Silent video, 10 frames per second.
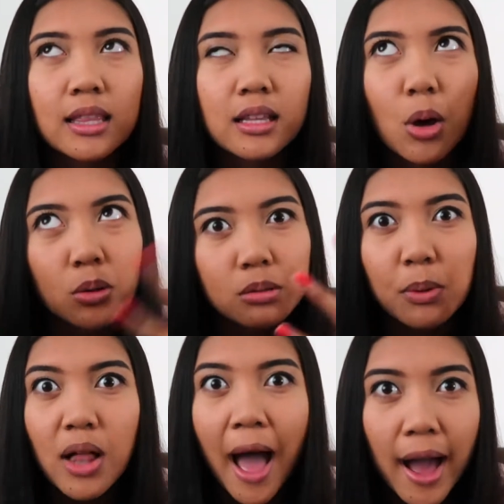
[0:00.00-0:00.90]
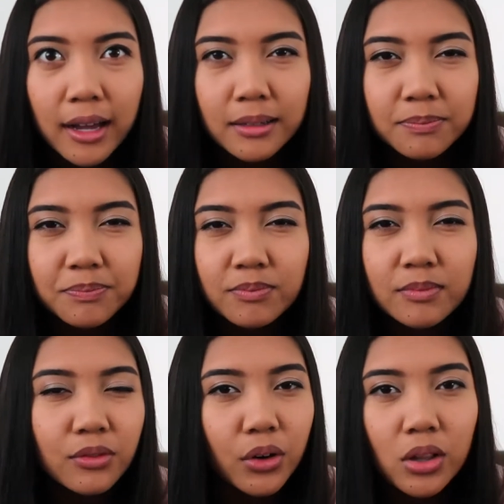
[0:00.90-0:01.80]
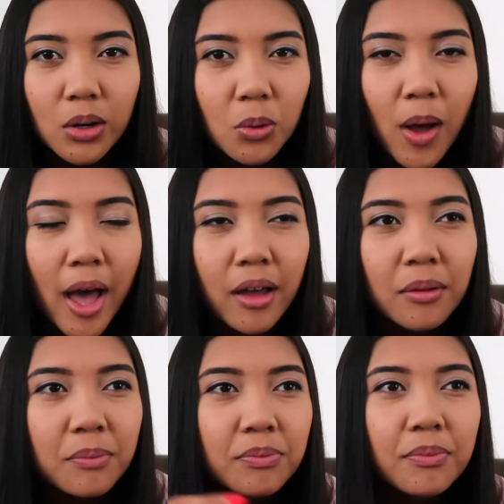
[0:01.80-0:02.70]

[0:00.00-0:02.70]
it goes black for a little while.